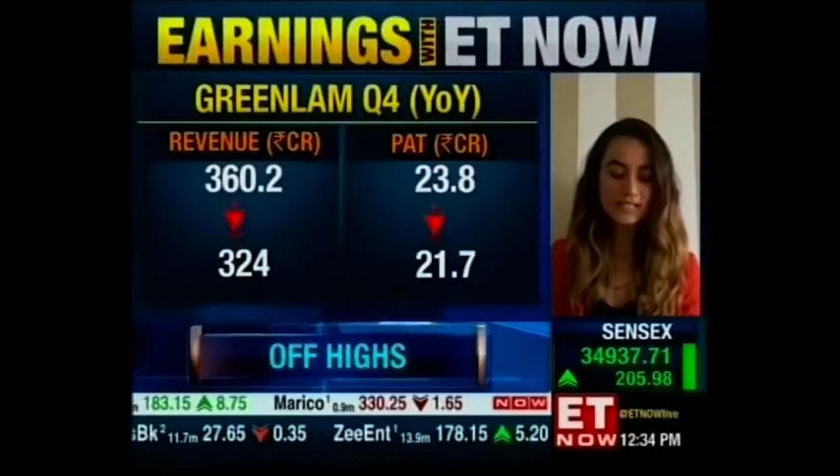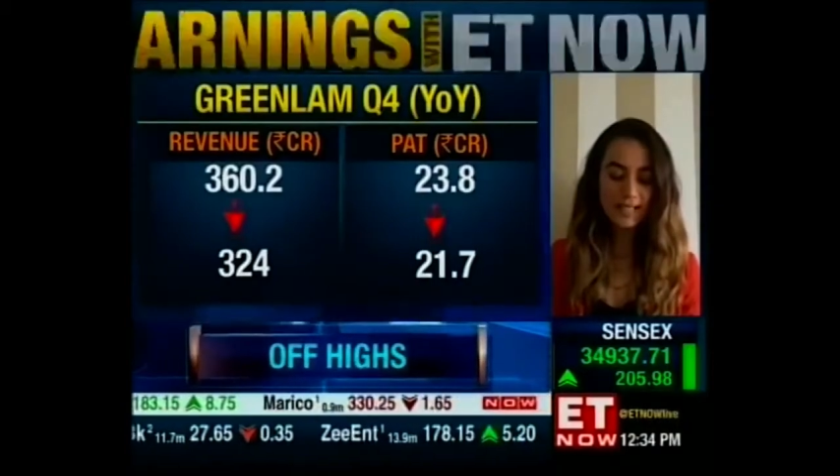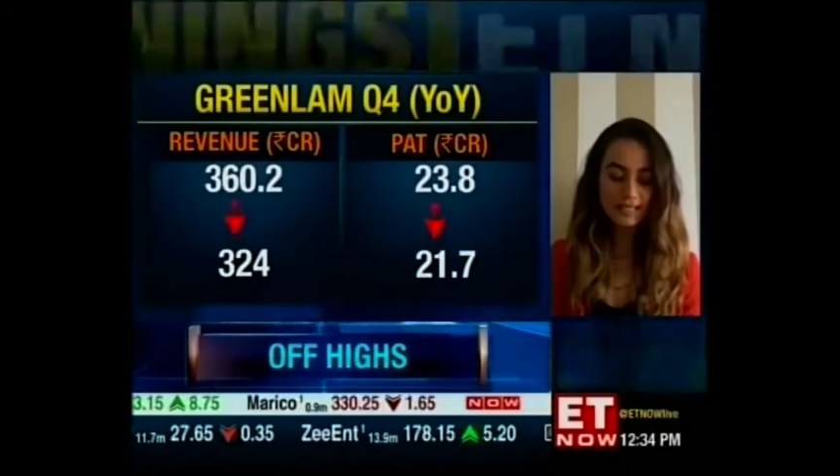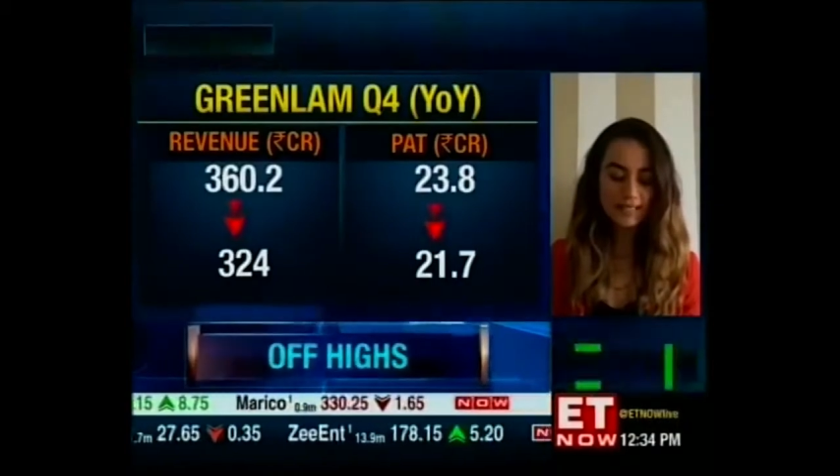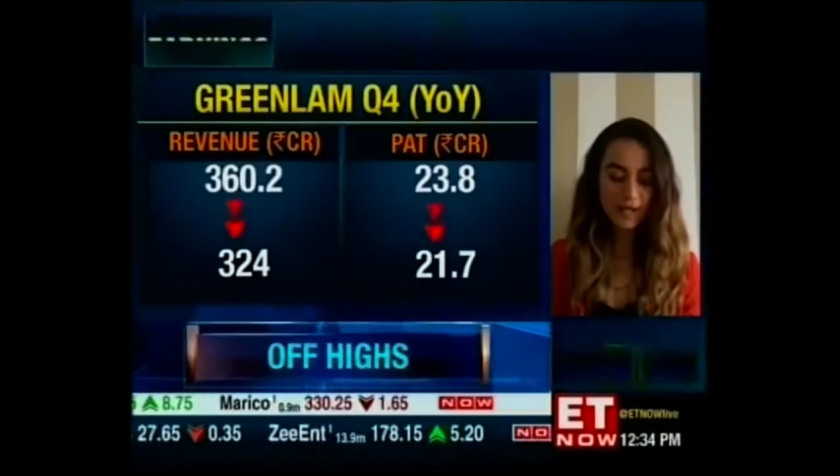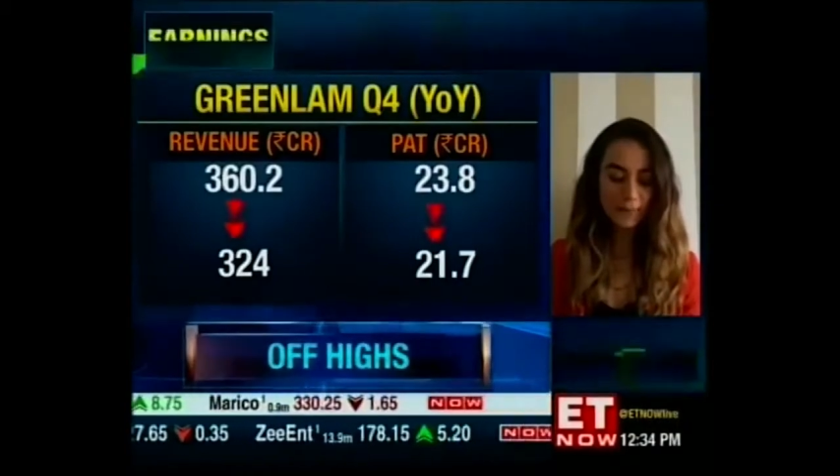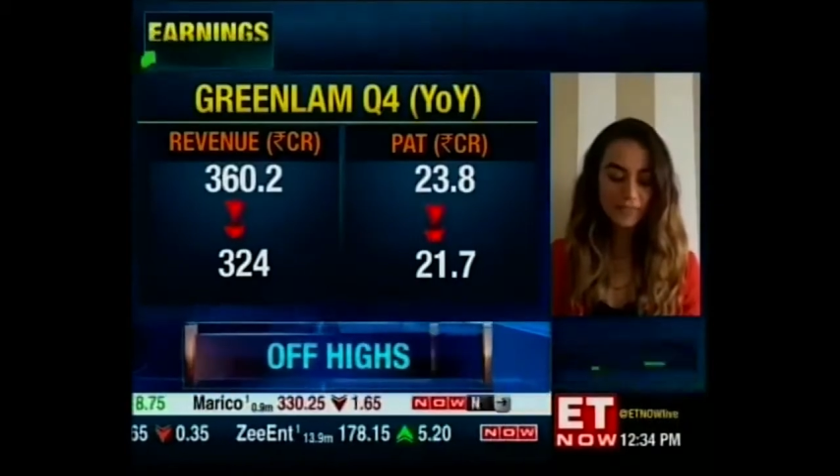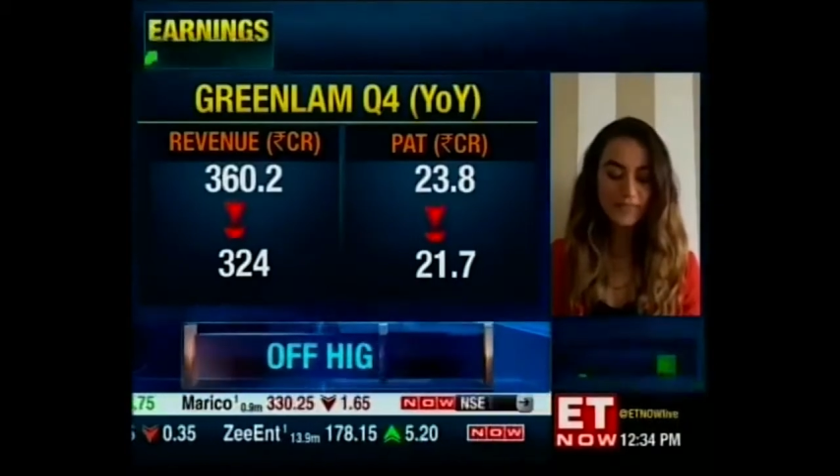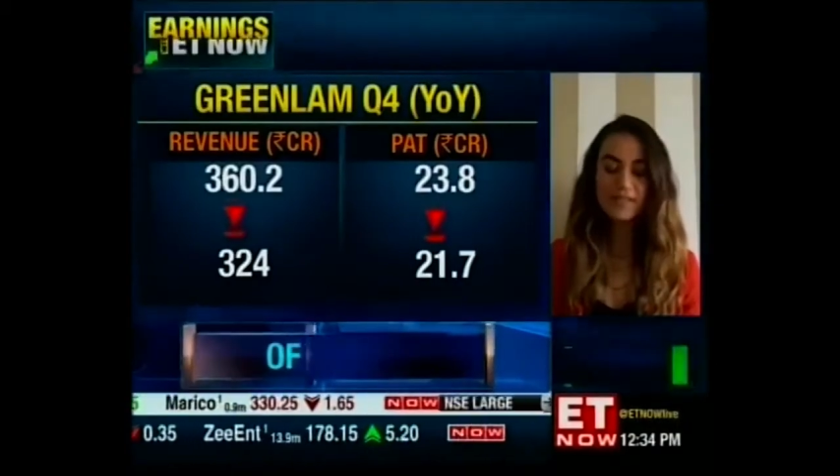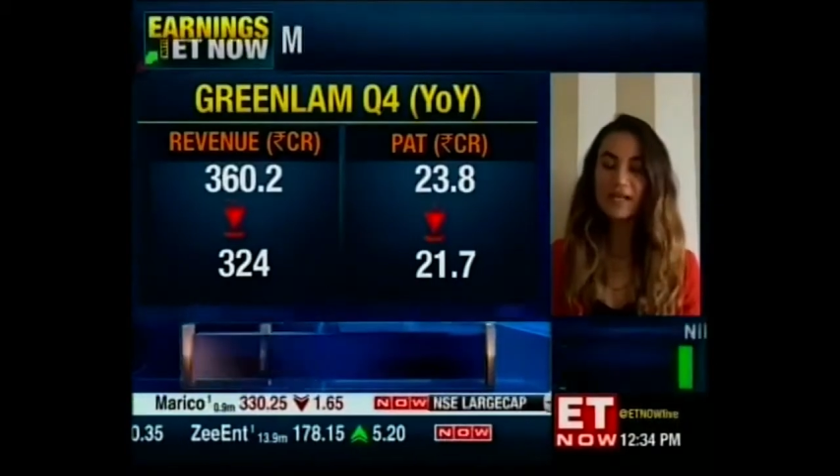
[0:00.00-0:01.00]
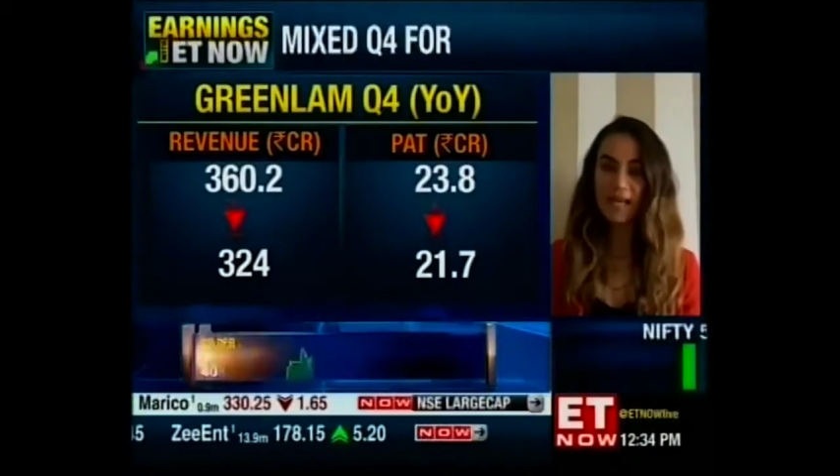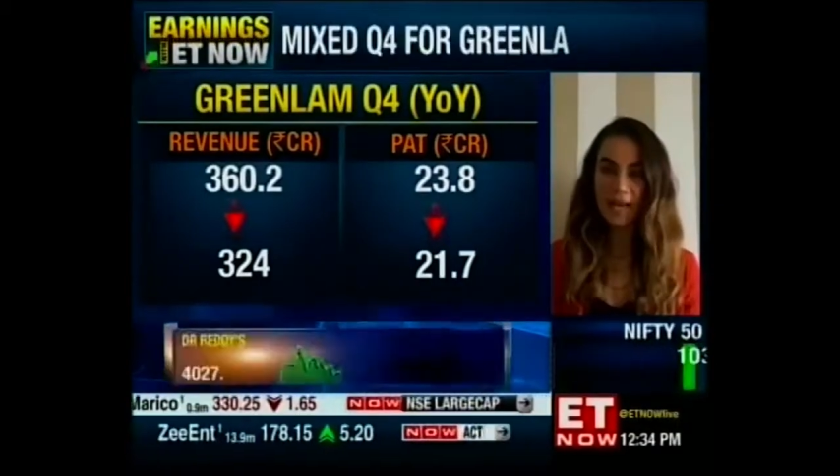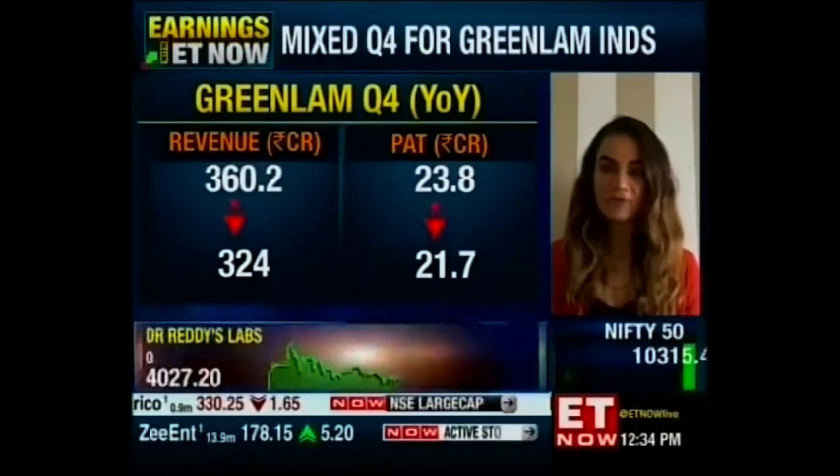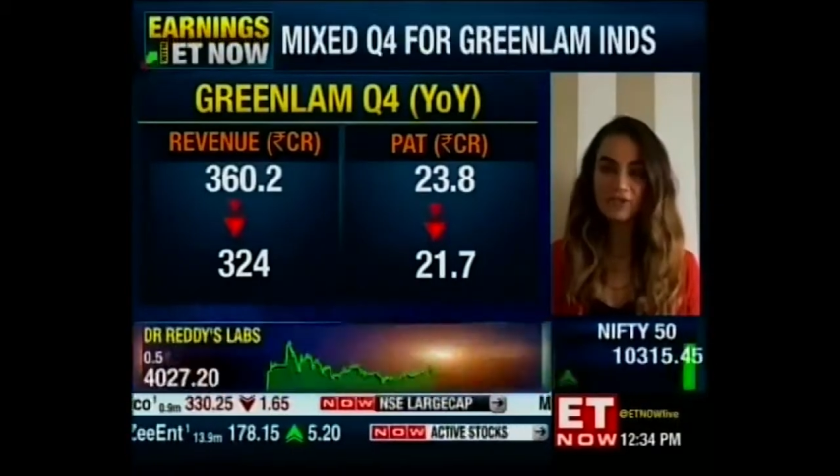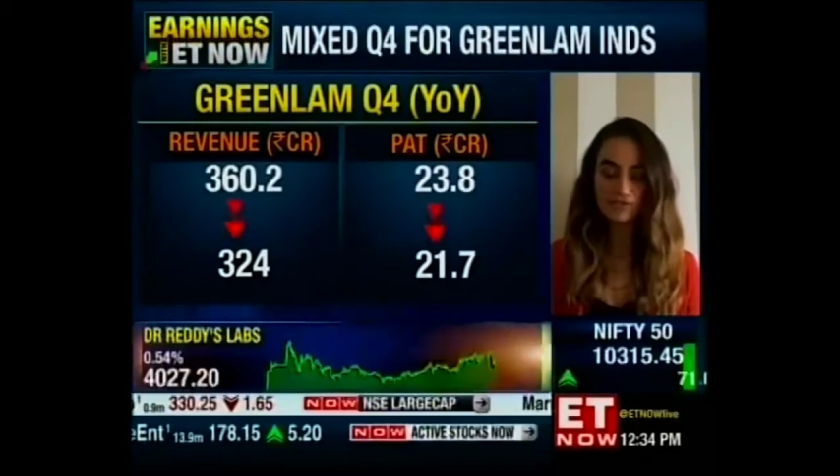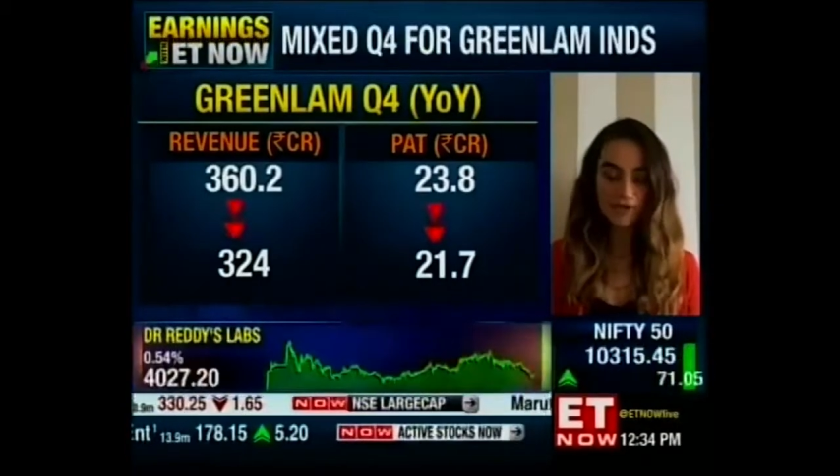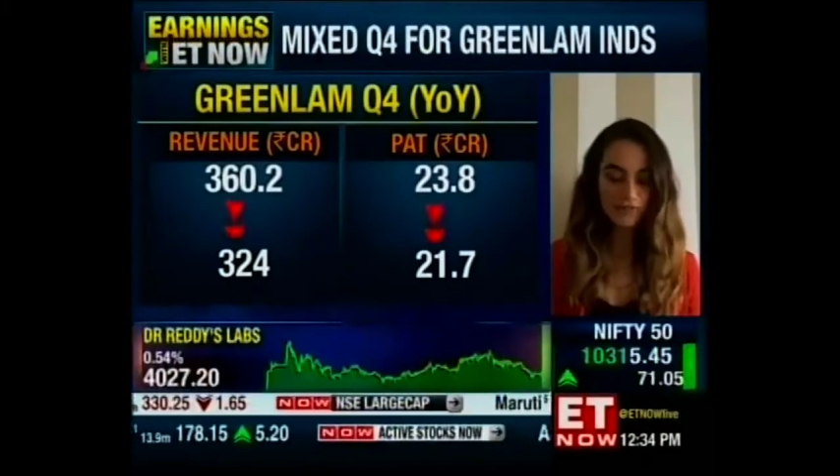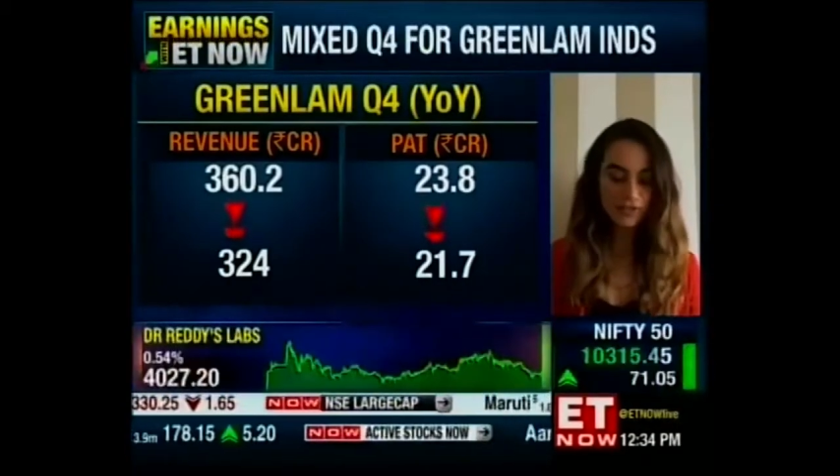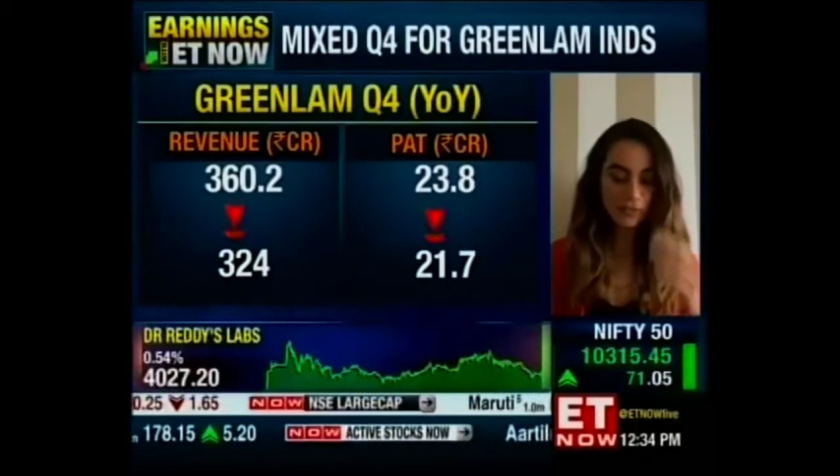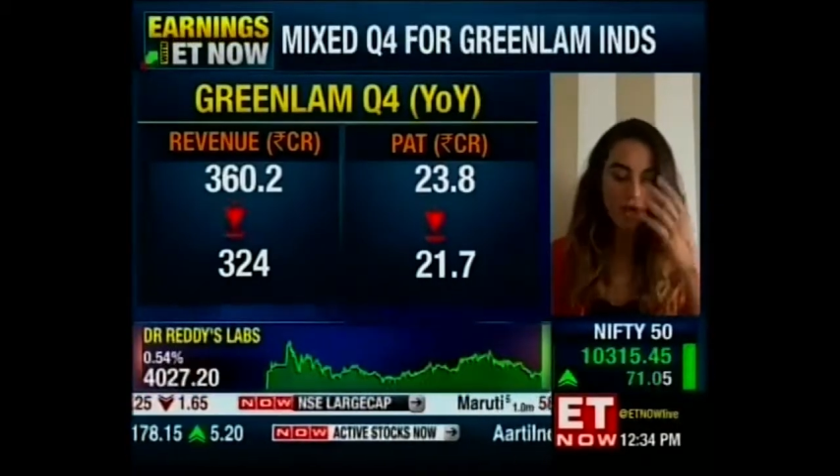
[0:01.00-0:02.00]
lesser than the laminate
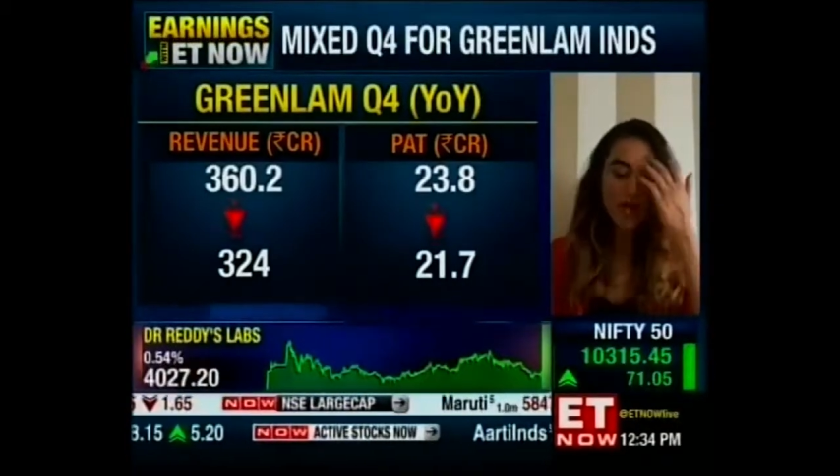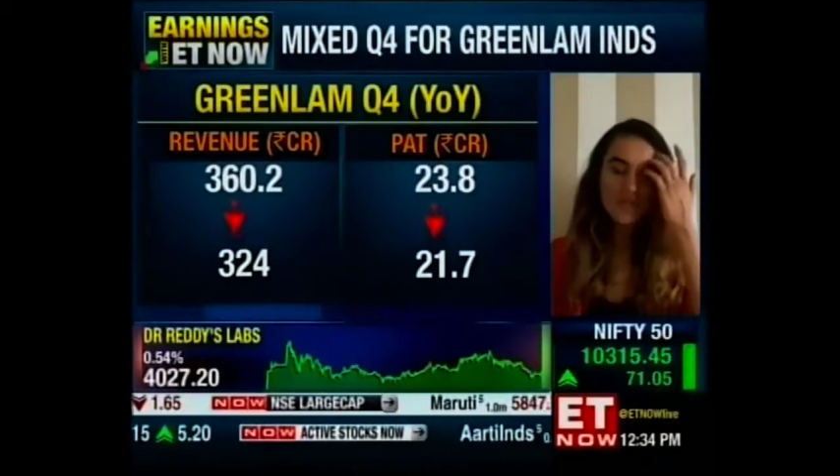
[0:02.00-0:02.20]
revenue.